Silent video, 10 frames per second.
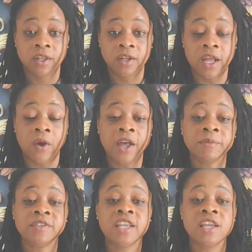Now, I'm
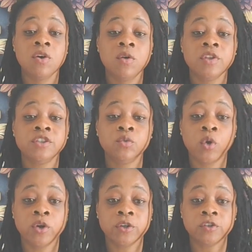saying all these
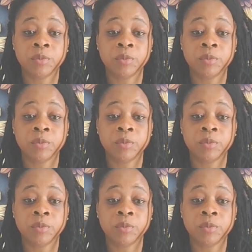words,